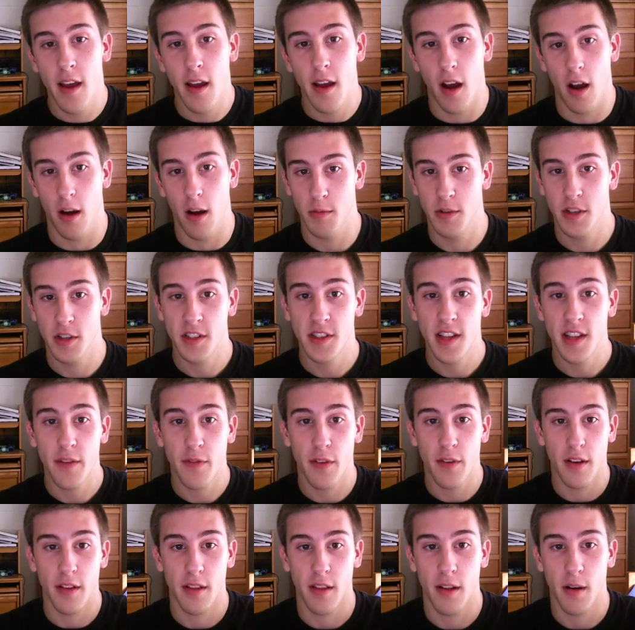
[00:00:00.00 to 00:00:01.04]
Um, just
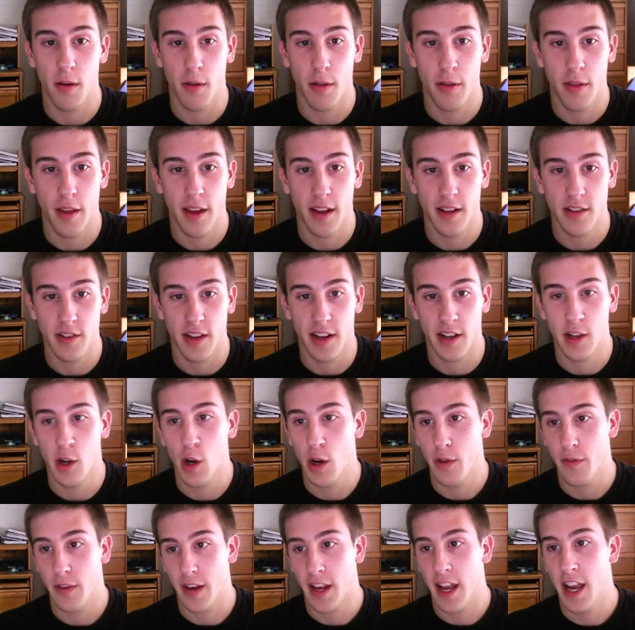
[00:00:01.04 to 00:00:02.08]
different little things like
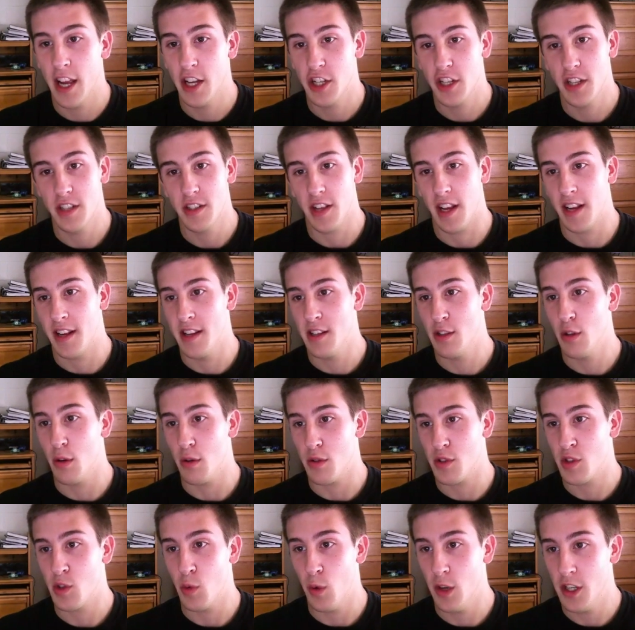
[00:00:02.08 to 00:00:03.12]
notifications, like these little
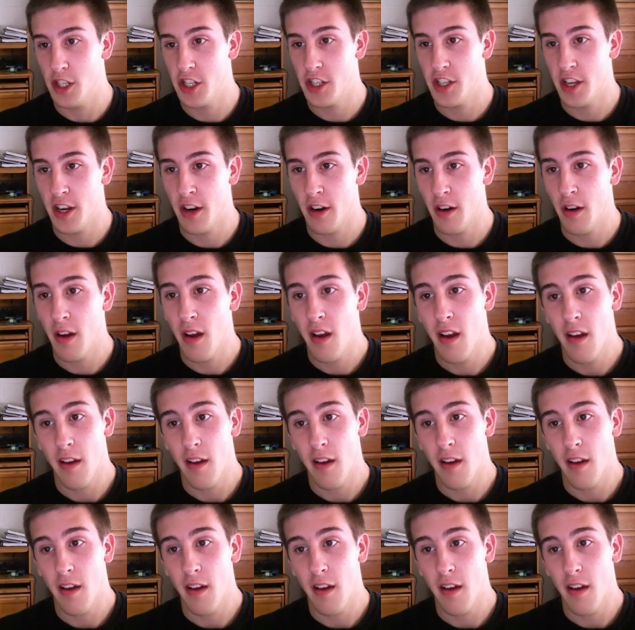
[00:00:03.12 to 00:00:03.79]
switches here.